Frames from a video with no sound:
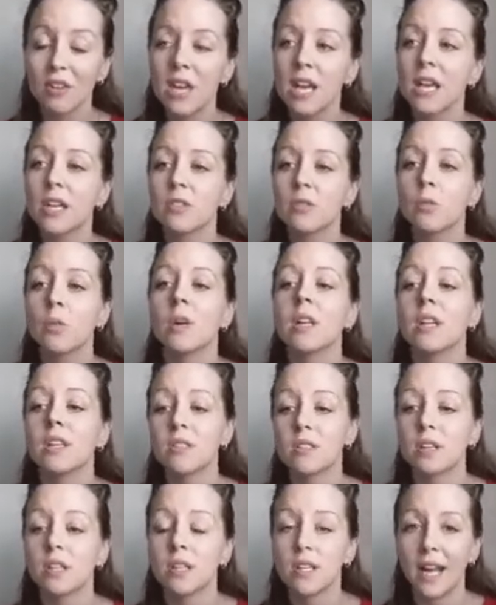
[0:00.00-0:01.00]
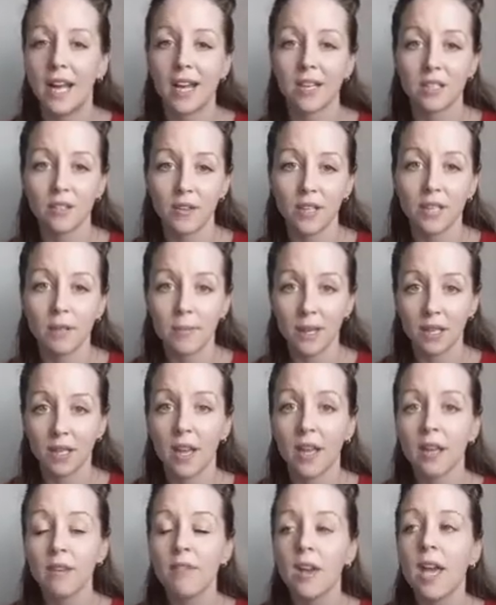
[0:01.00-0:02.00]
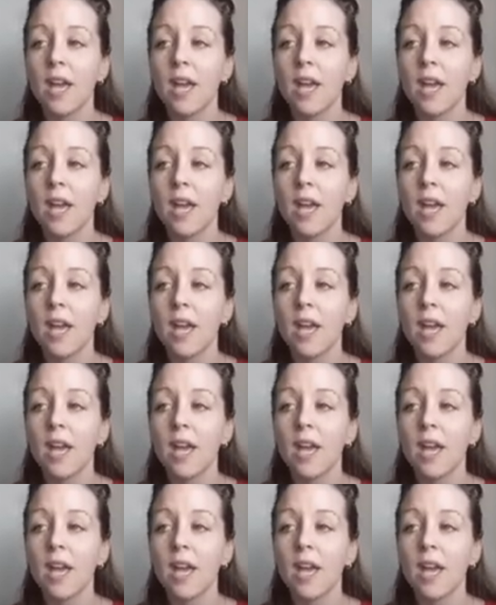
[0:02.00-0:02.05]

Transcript: is what I started to activate in my life